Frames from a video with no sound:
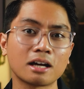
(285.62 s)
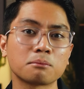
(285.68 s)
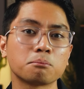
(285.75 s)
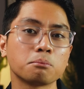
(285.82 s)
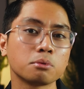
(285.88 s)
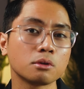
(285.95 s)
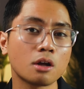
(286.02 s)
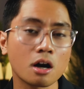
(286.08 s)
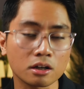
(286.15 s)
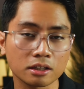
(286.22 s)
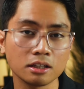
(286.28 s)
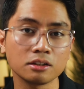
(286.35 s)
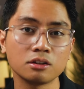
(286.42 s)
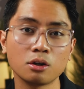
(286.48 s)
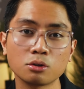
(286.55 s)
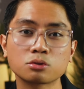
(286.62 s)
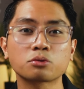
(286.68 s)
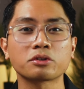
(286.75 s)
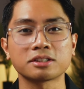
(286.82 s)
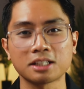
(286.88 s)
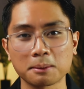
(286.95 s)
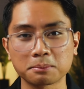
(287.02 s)
at blocking those
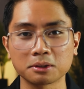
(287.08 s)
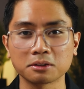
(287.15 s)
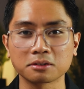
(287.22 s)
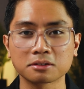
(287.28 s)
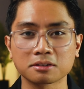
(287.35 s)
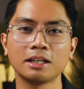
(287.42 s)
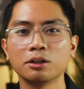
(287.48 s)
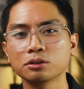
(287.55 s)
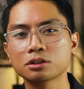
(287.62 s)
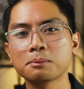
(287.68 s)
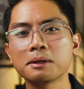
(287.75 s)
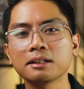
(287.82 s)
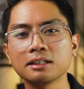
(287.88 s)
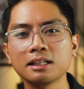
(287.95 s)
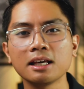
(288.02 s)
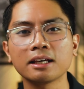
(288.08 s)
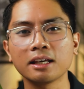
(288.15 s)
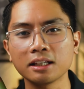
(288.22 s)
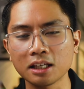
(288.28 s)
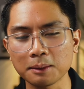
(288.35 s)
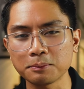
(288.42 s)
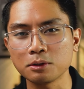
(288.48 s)
receptors. And ultimately, it
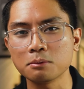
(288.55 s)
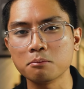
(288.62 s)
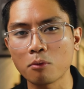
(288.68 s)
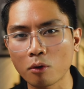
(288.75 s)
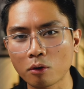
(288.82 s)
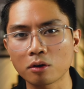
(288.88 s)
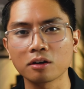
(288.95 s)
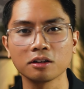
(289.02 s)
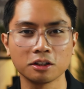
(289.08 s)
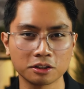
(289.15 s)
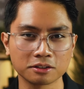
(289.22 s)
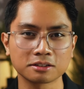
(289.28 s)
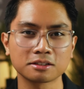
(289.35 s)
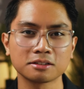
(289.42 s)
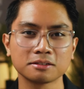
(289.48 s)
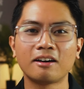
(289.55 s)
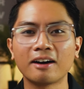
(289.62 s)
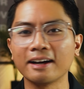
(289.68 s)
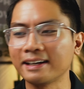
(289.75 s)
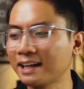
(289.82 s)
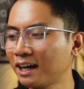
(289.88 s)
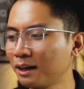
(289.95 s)
can keep you more alert. All
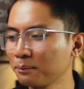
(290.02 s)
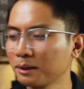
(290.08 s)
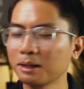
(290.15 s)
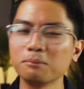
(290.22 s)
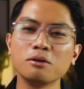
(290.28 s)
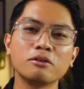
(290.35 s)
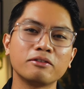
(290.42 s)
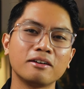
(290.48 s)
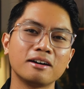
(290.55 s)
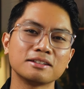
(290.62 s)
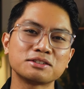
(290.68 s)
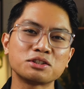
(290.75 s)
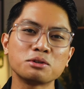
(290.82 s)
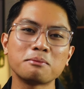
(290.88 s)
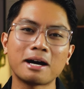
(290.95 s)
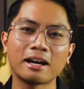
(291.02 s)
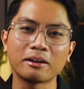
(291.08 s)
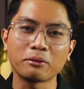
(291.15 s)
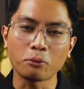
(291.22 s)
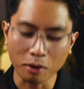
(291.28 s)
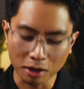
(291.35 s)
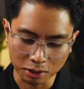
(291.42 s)
right, now I'm gonna move on to my
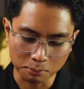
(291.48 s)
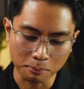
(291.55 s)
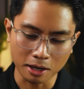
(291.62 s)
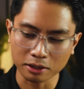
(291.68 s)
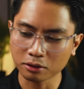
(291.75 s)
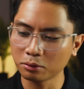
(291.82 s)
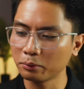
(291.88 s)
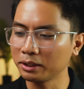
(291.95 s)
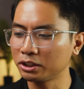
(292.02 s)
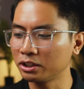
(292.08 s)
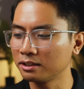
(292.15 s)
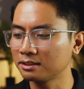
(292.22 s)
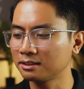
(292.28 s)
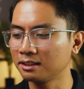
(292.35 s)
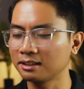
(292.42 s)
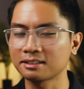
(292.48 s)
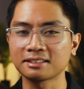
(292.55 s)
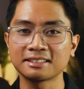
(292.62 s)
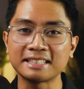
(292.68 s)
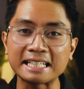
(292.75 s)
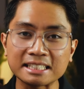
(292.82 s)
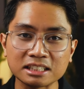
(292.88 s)
water bottle, which is this
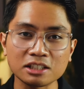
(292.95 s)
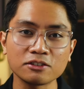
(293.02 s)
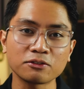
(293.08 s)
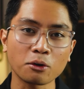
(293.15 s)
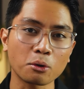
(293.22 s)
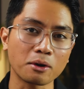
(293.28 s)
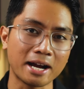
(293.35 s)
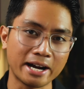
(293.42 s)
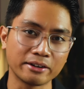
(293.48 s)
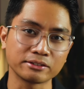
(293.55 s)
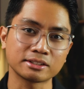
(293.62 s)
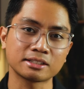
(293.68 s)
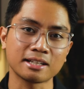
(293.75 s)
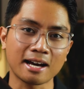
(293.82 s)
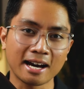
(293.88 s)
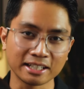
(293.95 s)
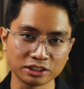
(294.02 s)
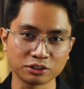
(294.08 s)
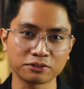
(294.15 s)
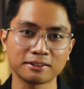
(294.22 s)
sixty-four ounce Hydro